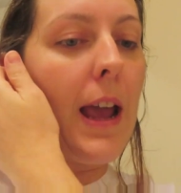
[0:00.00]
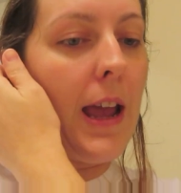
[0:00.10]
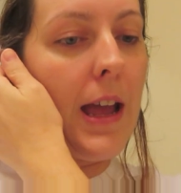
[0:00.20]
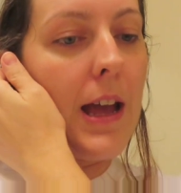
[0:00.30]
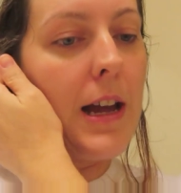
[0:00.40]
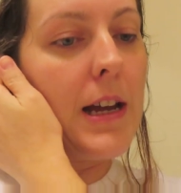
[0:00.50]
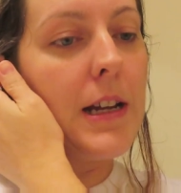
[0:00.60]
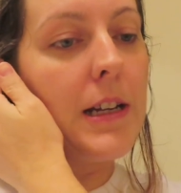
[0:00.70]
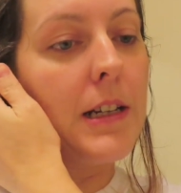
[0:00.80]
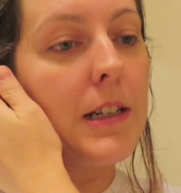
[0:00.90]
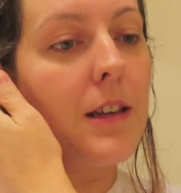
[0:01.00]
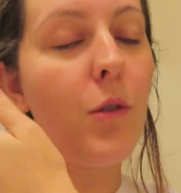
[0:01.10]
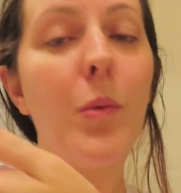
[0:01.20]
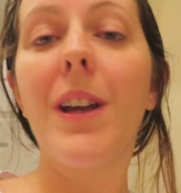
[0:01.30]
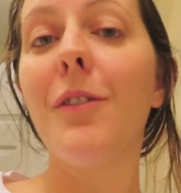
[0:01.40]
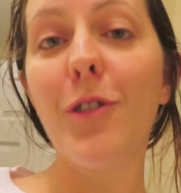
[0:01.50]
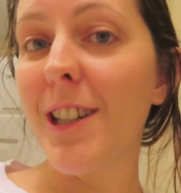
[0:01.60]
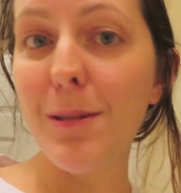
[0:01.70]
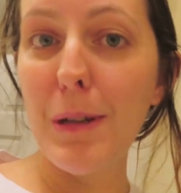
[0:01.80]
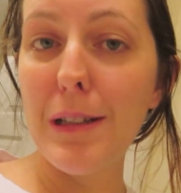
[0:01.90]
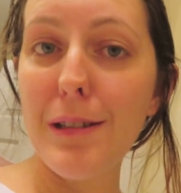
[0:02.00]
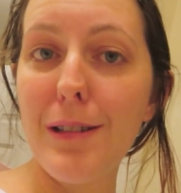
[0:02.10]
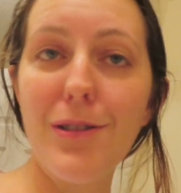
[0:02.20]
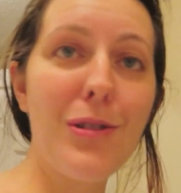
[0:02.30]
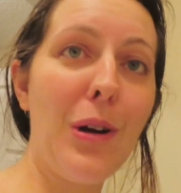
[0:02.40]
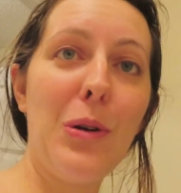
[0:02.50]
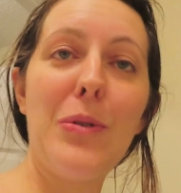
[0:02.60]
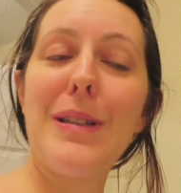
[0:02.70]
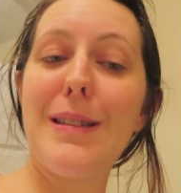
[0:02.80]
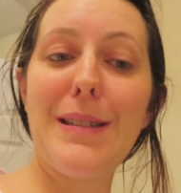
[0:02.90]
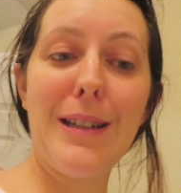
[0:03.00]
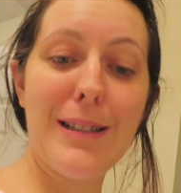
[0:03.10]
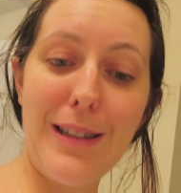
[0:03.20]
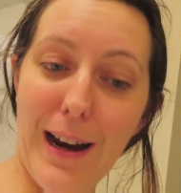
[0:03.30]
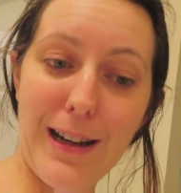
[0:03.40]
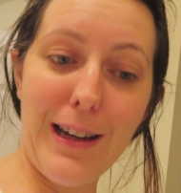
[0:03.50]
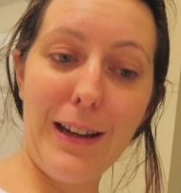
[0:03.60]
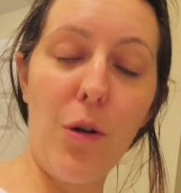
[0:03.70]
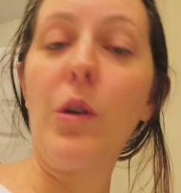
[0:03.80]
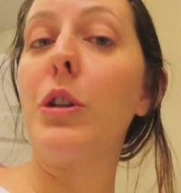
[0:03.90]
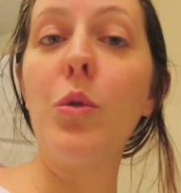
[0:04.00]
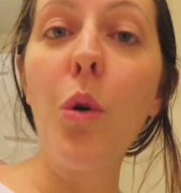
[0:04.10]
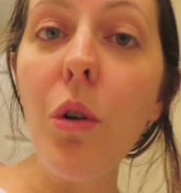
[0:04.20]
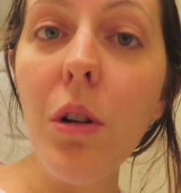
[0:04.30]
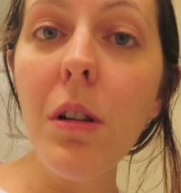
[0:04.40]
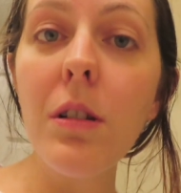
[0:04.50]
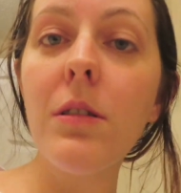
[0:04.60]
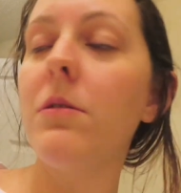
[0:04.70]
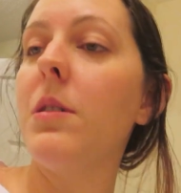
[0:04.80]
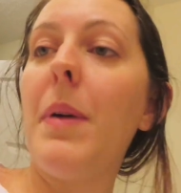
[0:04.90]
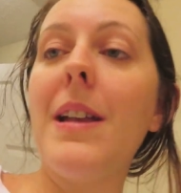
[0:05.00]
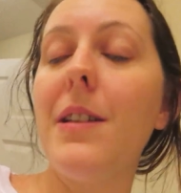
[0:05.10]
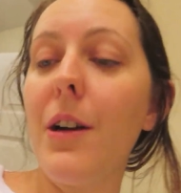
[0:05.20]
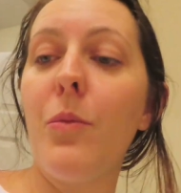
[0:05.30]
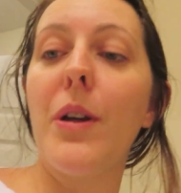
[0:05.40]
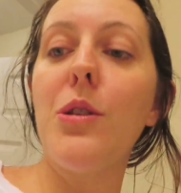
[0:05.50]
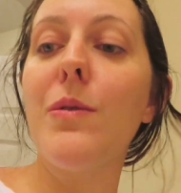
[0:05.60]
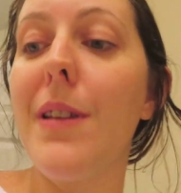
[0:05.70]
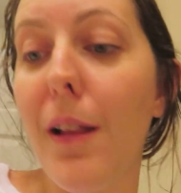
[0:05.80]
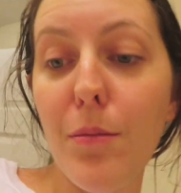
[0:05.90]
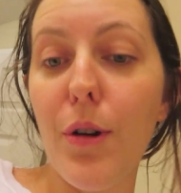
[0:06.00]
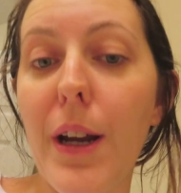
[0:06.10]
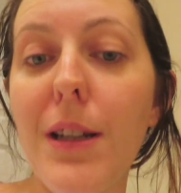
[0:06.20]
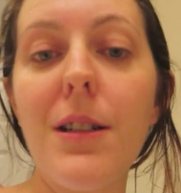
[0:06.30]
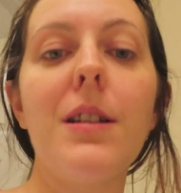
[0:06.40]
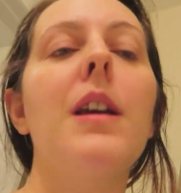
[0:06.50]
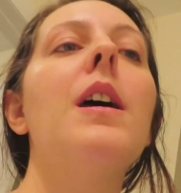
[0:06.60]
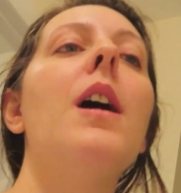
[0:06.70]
and the week of Christmas, so this is an exciting, or Yule, depending on what you celebrate.